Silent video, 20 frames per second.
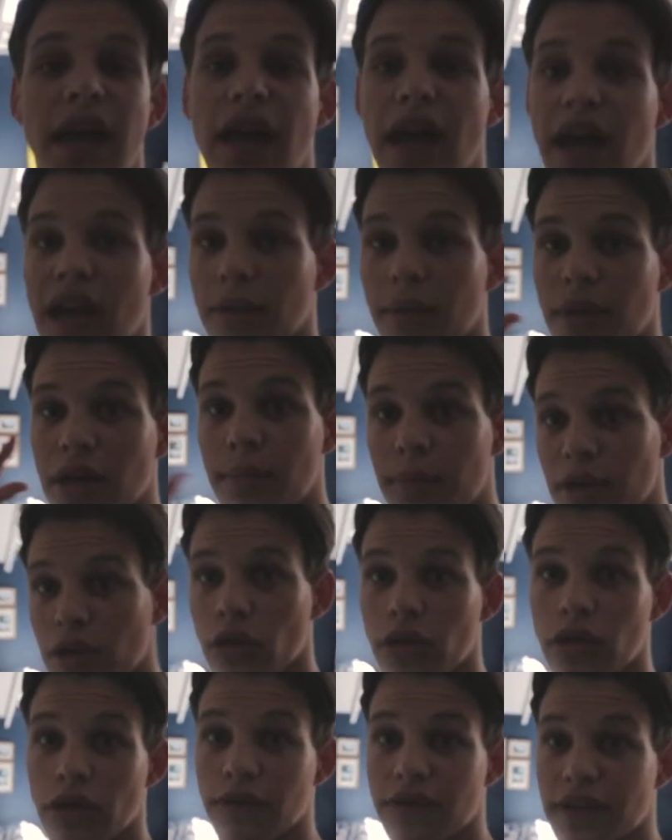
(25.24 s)
and I'm gonna bring
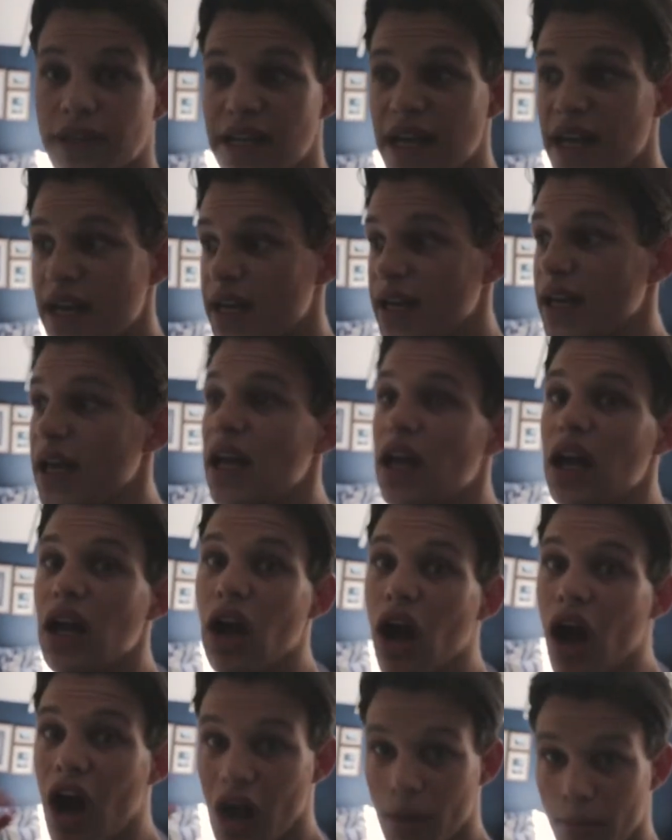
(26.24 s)
you along for the day.
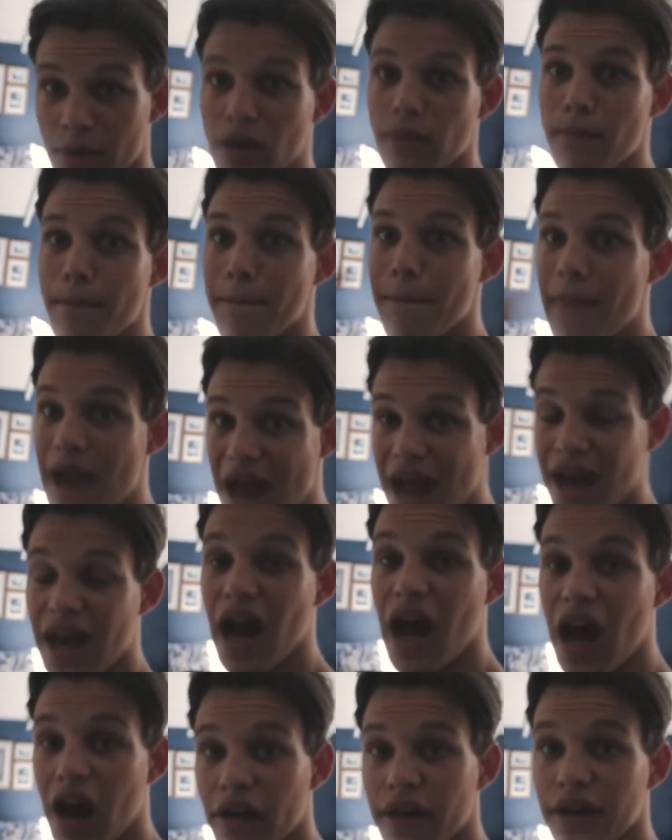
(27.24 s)
I'm in a mad
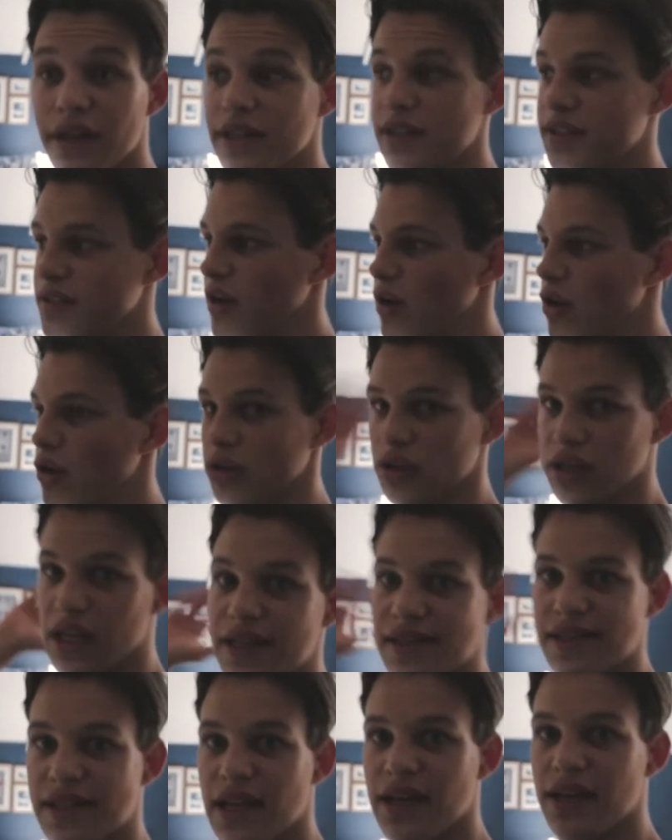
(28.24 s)
hurry, so
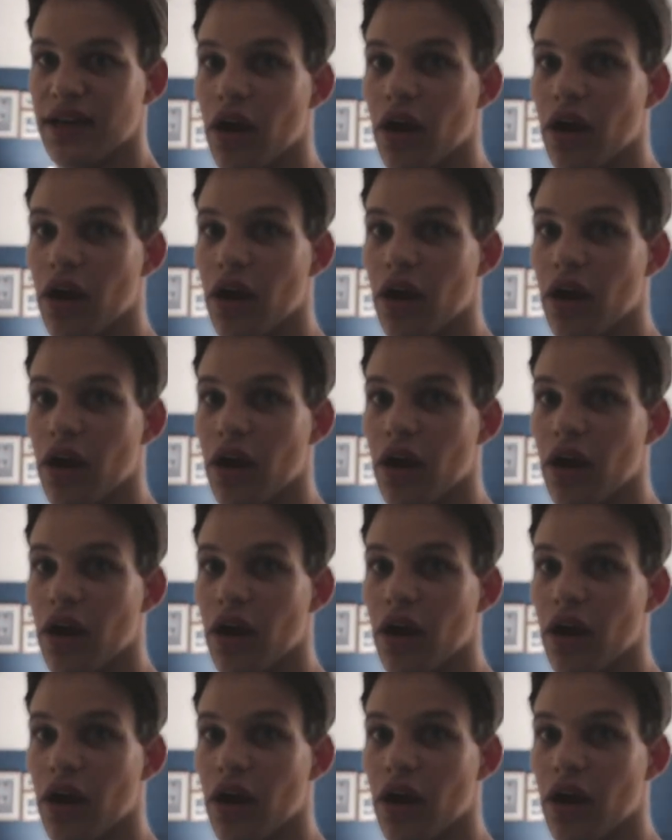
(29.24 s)
let's get